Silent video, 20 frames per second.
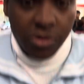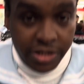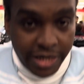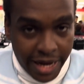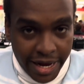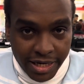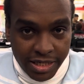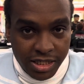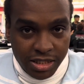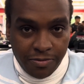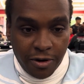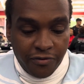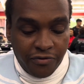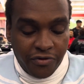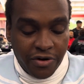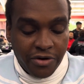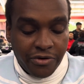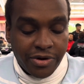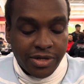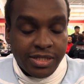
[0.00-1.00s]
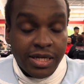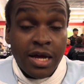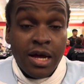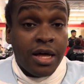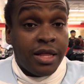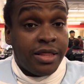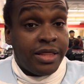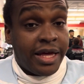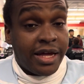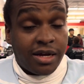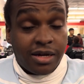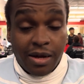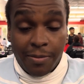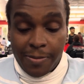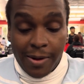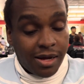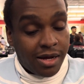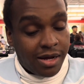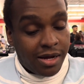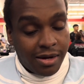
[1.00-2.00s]
the anti-spell fragrance.
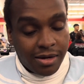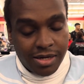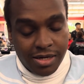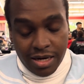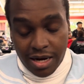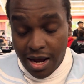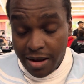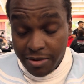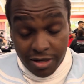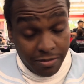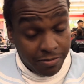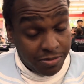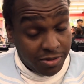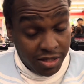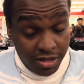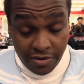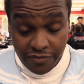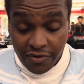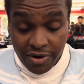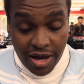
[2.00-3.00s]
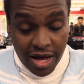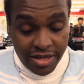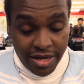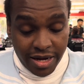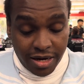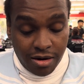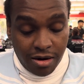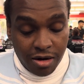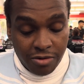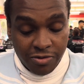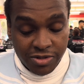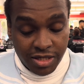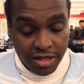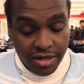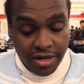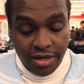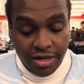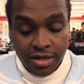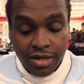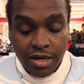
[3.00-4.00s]
Konami completely forgot that card was a
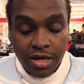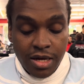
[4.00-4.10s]
thing,